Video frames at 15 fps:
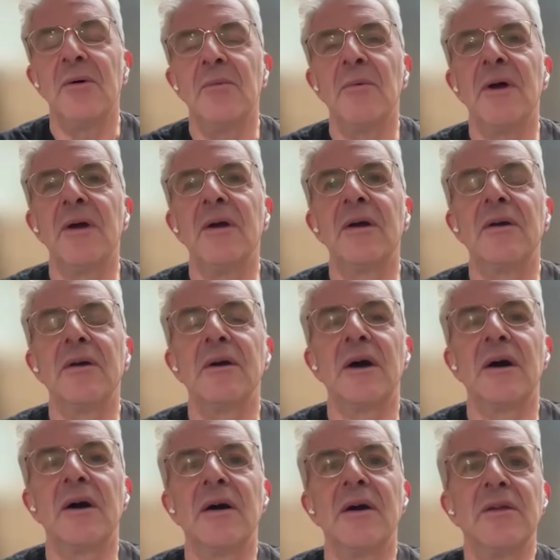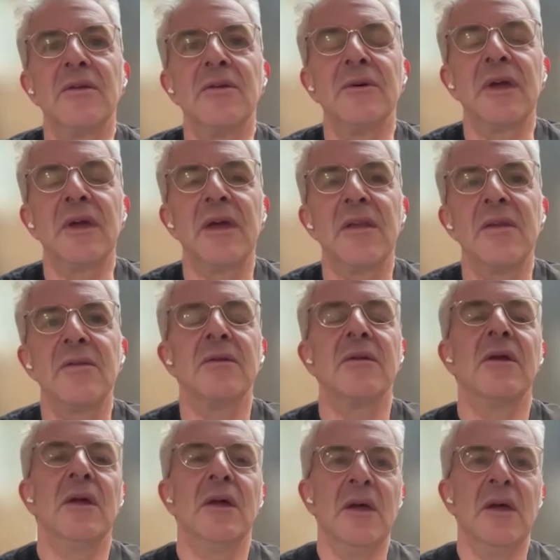where you can